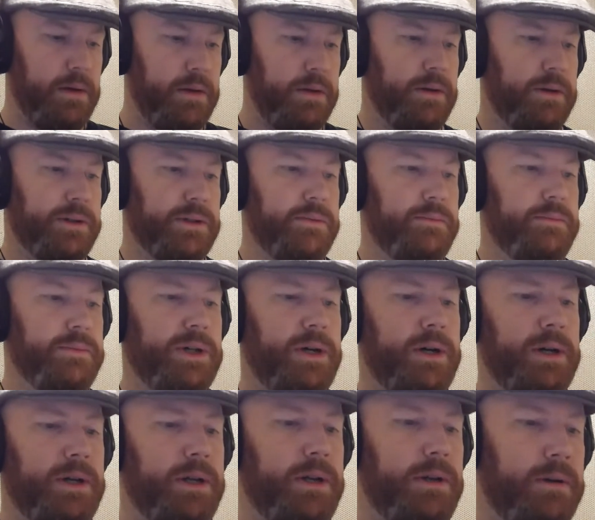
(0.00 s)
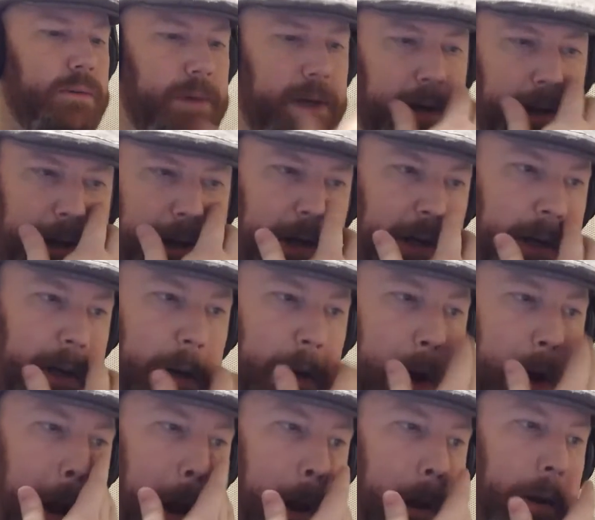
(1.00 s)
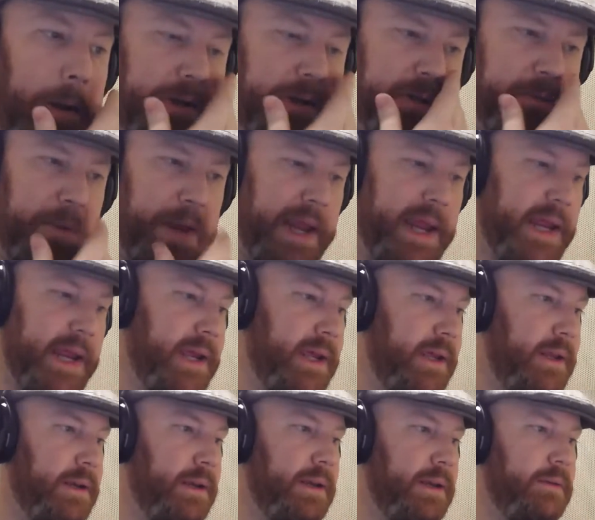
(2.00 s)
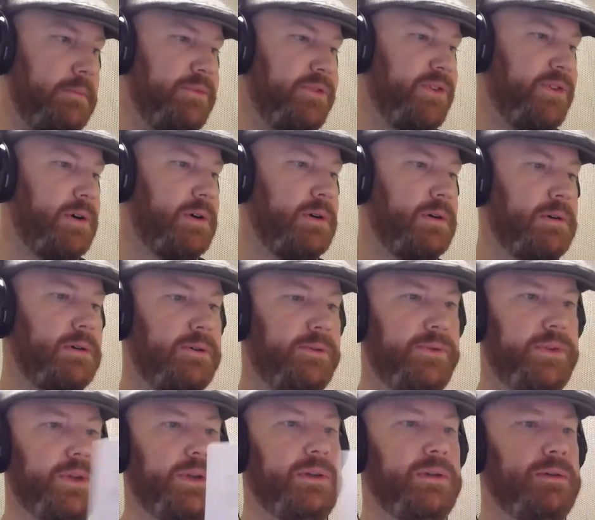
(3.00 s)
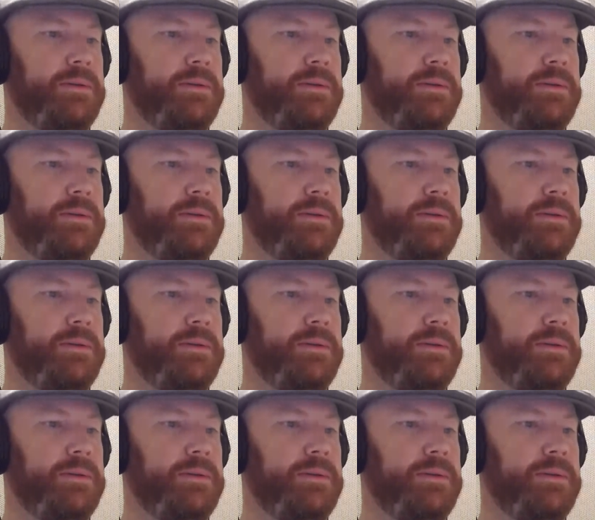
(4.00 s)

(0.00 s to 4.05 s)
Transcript: There's some talk here about getting Japan involved.